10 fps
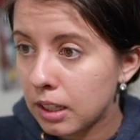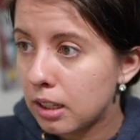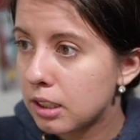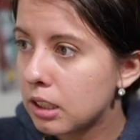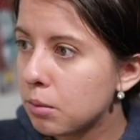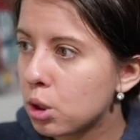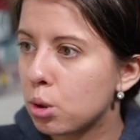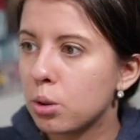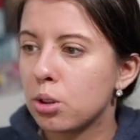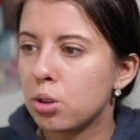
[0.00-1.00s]
seems to
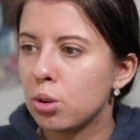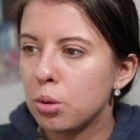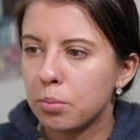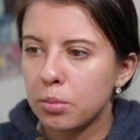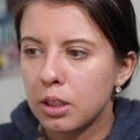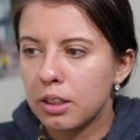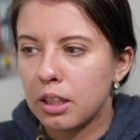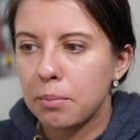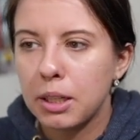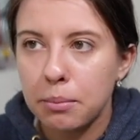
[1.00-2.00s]
assume that I
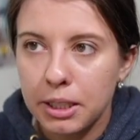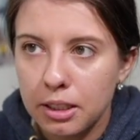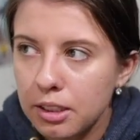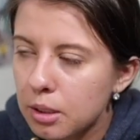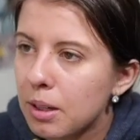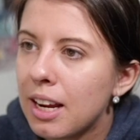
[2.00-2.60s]
might be a customer.